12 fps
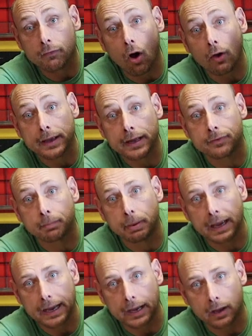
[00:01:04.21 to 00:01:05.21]
of all, it's
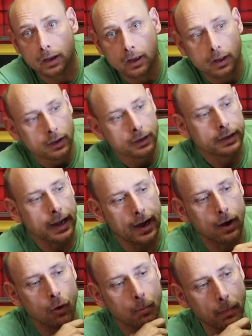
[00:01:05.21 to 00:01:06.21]
big.
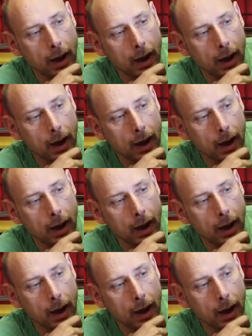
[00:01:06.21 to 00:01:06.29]
Now,